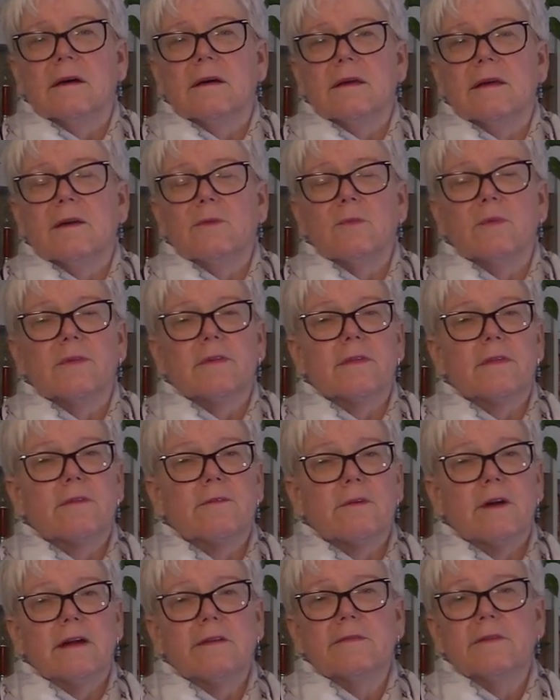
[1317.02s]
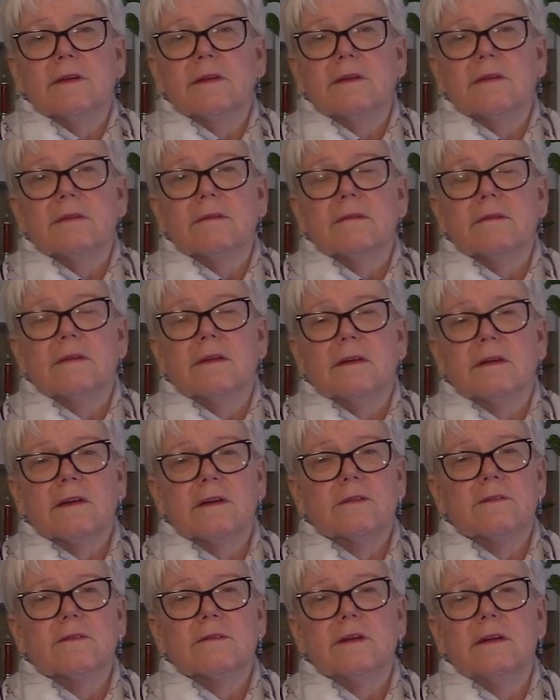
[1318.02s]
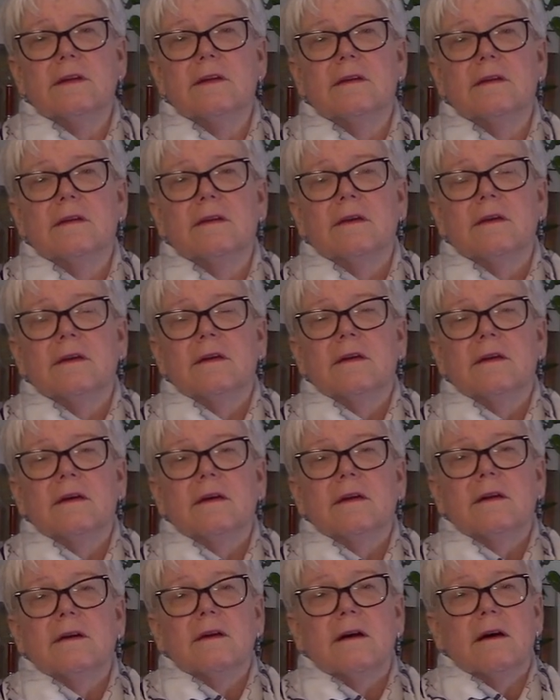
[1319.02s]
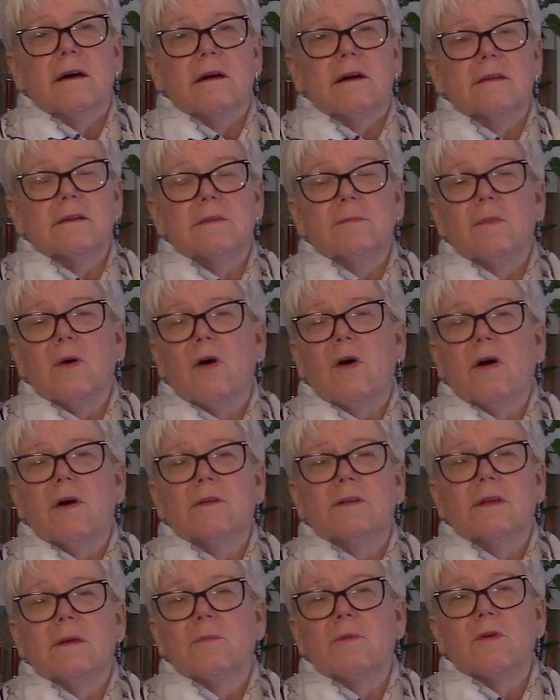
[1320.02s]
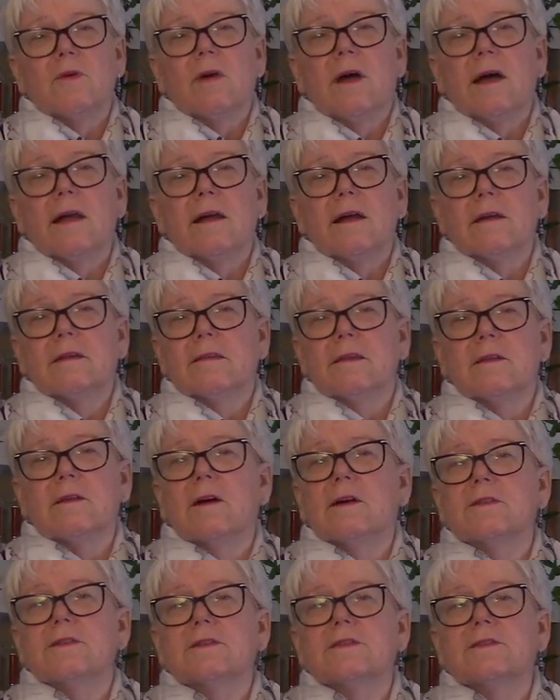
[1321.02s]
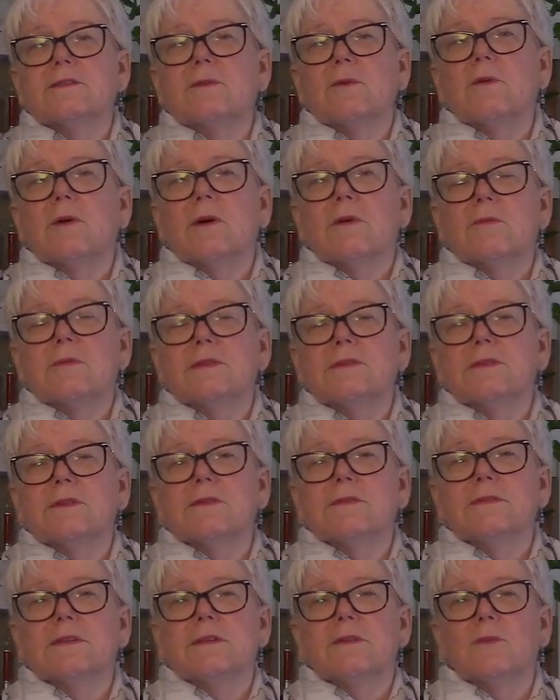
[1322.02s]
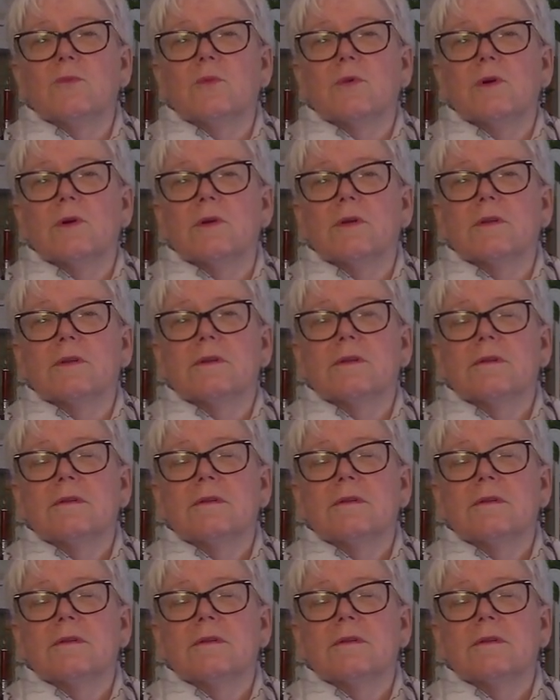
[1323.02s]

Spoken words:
It was a thriving country, democratic, the largest oil reserves in the world.